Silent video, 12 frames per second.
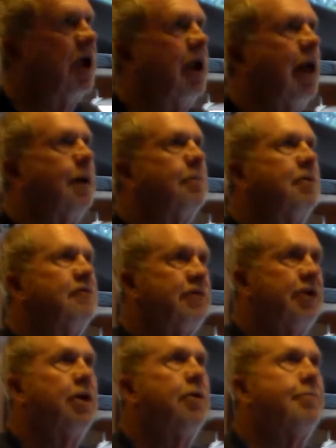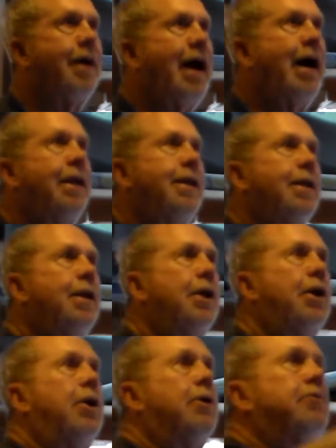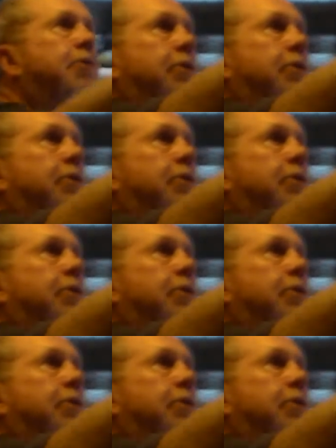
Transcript: can't happen if you do buy it. Here's